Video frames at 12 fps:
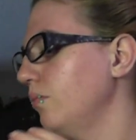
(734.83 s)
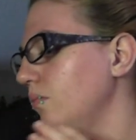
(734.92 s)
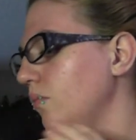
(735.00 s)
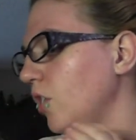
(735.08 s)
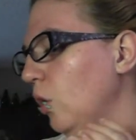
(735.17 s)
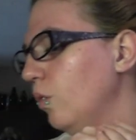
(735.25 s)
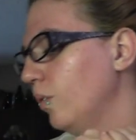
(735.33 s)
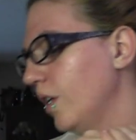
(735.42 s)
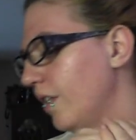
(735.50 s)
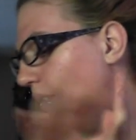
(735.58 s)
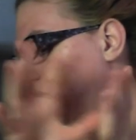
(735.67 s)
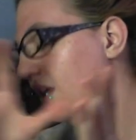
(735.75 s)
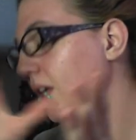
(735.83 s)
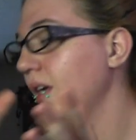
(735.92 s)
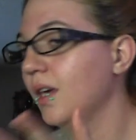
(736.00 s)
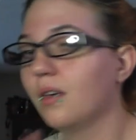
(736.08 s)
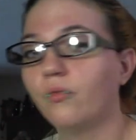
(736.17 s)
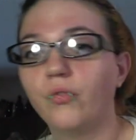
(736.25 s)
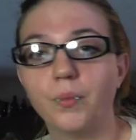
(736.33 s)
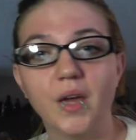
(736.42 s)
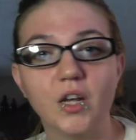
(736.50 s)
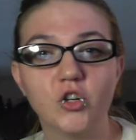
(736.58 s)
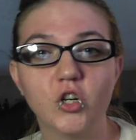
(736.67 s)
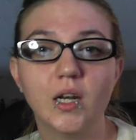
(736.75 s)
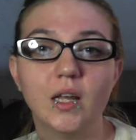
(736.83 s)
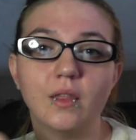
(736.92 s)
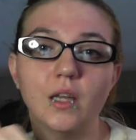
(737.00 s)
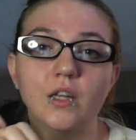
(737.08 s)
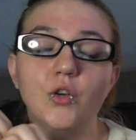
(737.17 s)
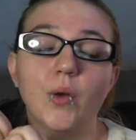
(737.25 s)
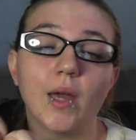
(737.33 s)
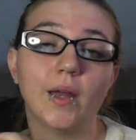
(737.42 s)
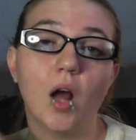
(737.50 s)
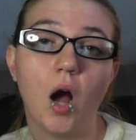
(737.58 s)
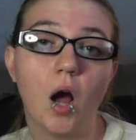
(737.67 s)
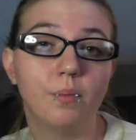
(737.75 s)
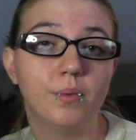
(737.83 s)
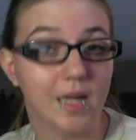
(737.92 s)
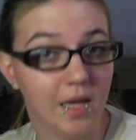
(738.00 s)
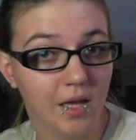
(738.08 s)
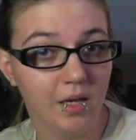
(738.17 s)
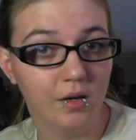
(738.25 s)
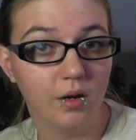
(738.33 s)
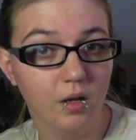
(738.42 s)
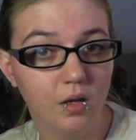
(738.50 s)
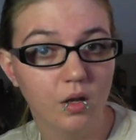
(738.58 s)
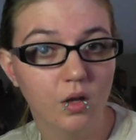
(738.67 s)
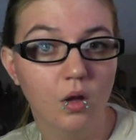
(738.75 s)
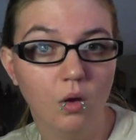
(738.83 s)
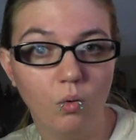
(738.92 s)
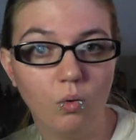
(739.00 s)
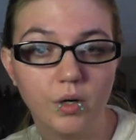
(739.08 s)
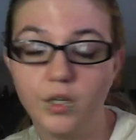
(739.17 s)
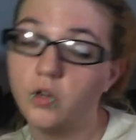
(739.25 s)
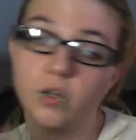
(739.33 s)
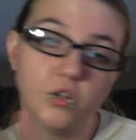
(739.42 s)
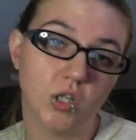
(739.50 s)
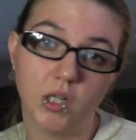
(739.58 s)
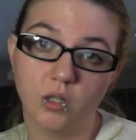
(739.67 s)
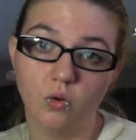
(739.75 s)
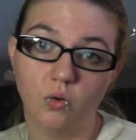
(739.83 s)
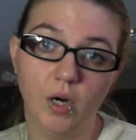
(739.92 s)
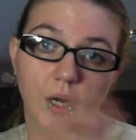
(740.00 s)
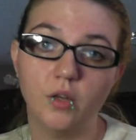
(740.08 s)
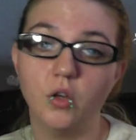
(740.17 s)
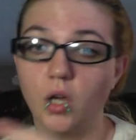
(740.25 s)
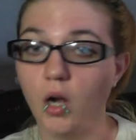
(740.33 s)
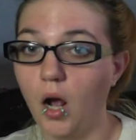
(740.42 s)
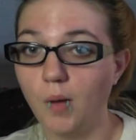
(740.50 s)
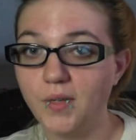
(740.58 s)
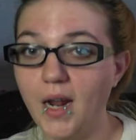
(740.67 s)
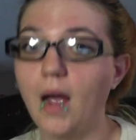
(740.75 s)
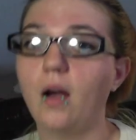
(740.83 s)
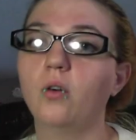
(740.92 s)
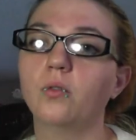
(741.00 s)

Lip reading: with the information, and then you can opt in, or you can just ignore it. You can opt out.